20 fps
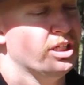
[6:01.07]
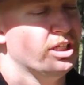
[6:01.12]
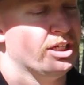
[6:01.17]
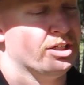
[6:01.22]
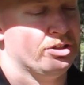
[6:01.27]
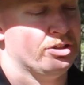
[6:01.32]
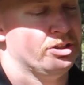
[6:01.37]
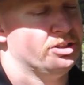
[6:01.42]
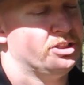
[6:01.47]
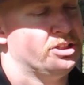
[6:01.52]

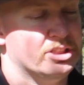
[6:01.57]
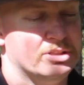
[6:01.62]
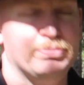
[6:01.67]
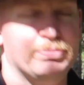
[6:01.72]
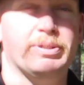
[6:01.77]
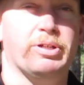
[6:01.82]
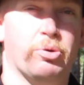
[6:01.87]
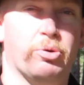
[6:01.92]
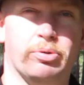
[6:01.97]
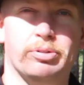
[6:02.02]
it could
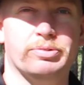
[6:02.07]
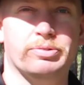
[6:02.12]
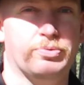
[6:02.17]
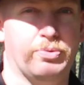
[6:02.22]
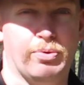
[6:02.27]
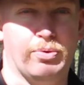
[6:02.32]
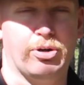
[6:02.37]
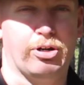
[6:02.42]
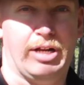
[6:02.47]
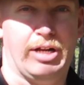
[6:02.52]
just be old
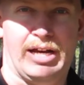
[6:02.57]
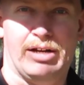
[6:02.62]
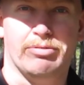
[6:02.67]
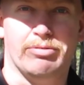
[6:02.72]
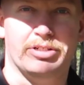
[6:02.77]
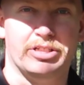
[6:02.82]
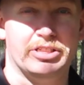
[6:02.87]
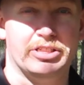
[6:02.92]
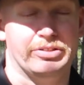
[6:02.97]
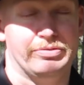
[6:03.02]
and worn
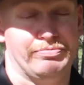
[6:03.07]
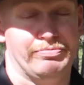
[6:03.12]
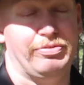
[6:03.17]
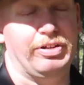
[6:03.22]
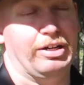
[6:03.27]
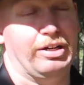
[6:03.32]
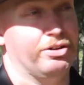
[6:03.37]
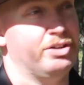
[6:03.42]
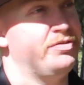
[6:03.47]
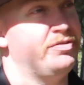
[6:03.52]
out, which is
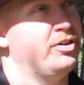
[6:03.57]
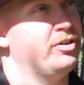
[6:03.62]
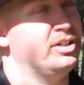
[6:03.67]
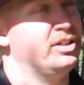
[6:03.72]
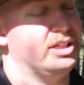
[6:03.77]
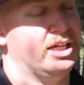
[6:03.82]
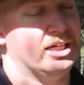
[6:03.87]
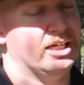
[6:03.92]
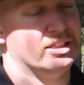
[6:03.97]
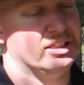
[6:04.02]
very,
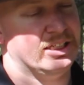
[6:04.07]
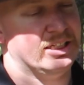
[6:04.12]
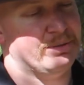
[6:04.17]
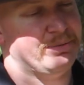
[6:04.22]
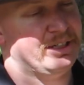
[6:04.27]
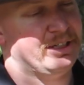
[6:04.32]
very likely.